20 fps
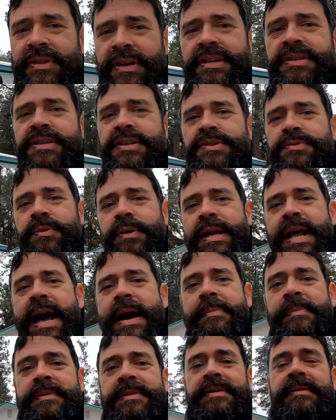This is what
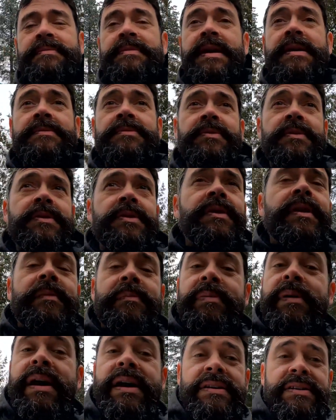happens sometimes when you're
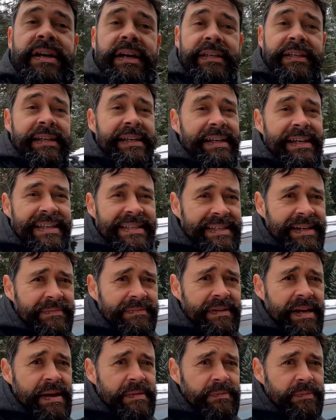on projects.
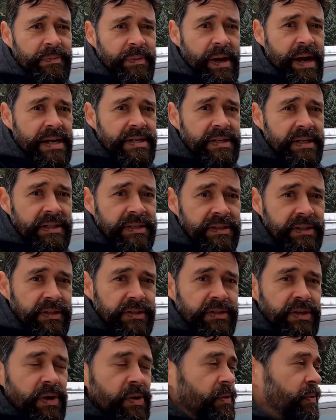Sometimes projects
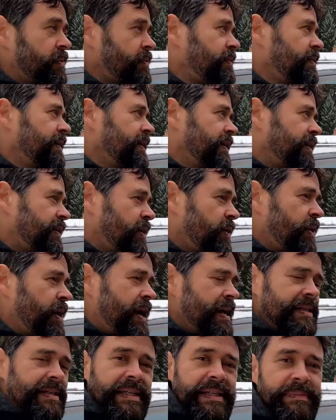just don't go
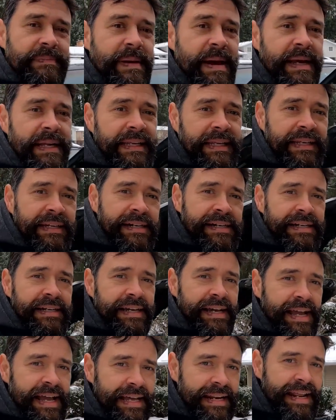as expected,
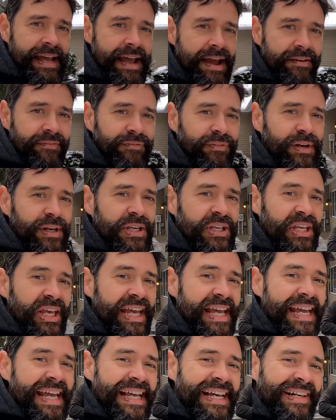and every
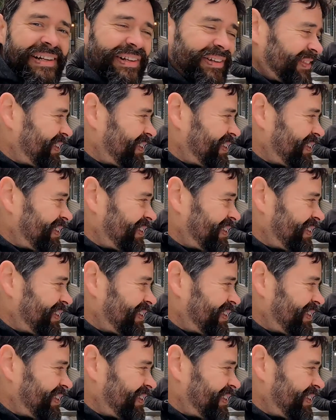single